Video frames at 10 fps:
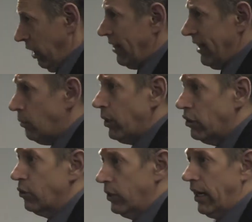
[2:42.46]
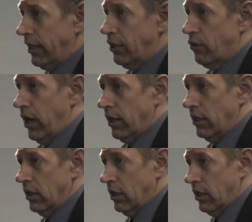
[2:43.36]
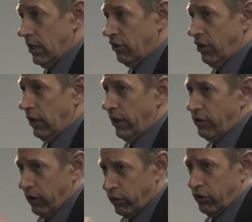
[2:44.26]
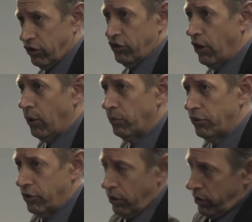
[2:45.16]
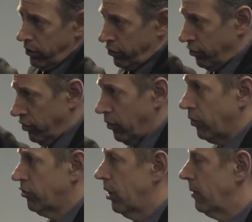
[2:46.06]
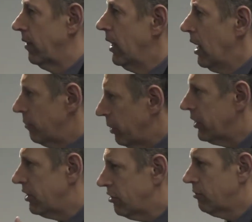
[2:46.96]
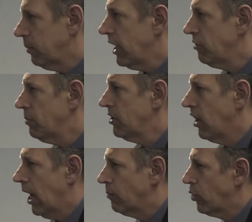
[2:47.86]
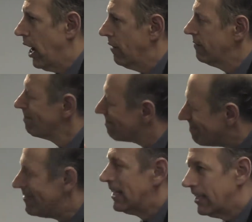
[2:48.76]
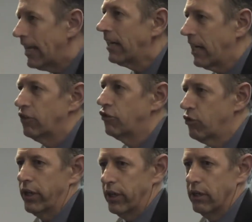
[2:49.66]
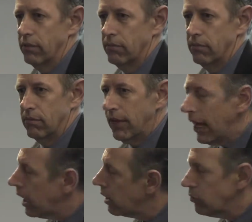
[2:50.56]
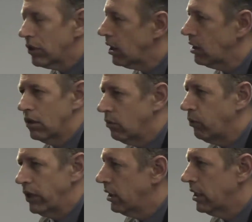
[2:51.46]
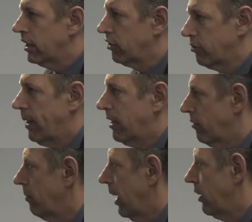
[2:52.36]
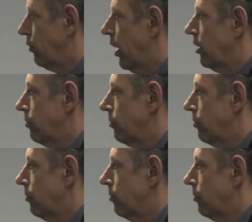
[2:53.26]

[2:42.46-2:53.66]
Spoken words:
I think we could do at 9th grade, the acceleration time, because it slopes. Here it's a 0 slope. But the displacement time graph, that gets tricky. That I don't think we can expect from 9th graders,